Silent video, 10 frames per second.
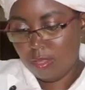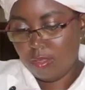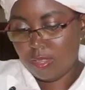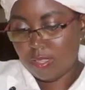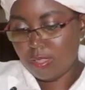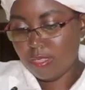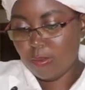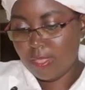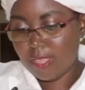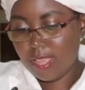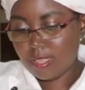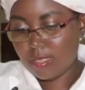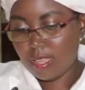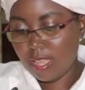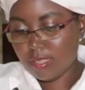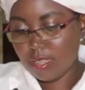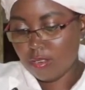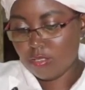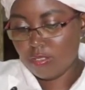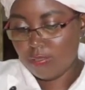You can see the way the icing has a
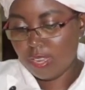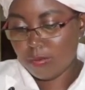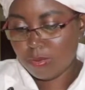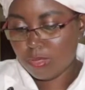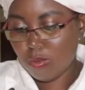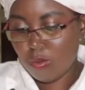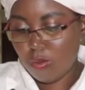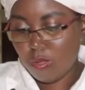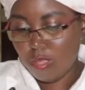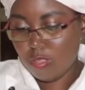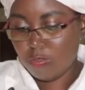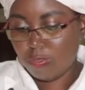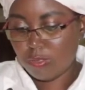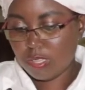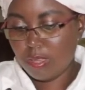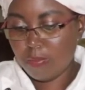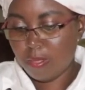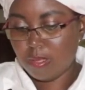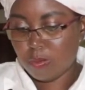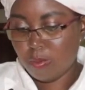lot of lumps, so if you skip
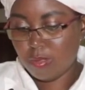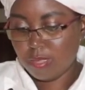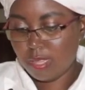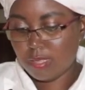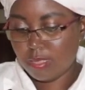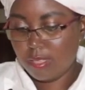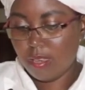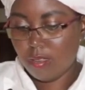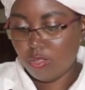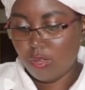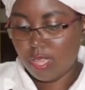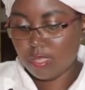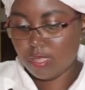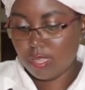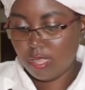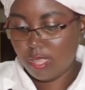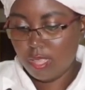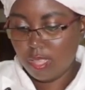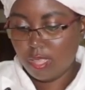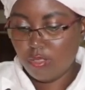this process, then your icing,
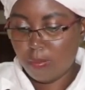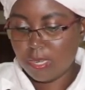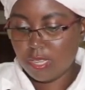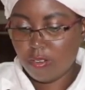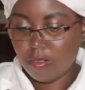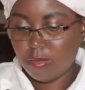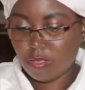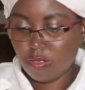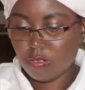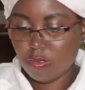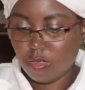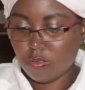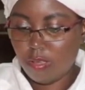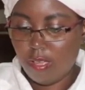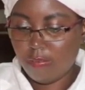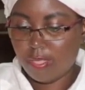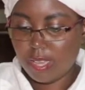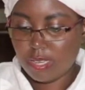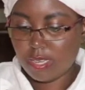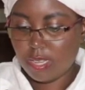your buttercream is not going to have
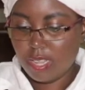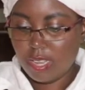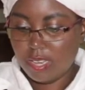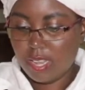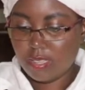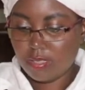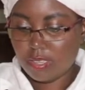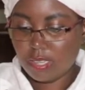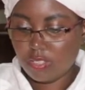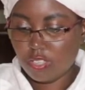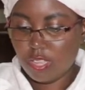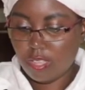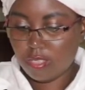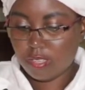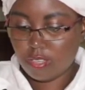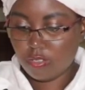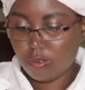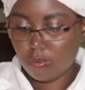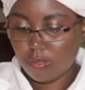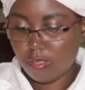that nice texture that you're
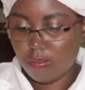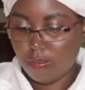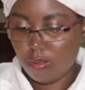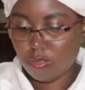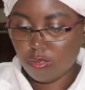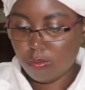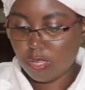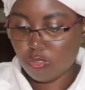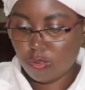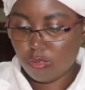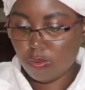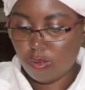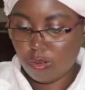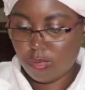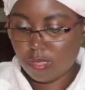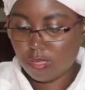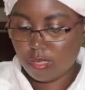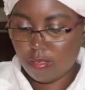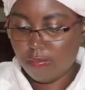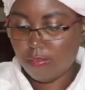looking for. So make sure you always
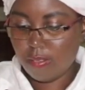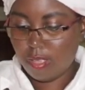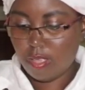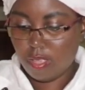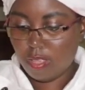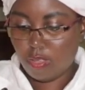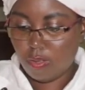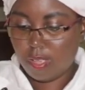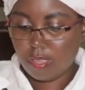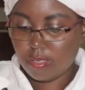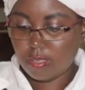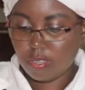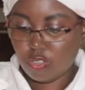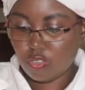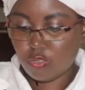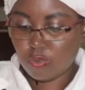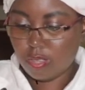sieve your icing sugar.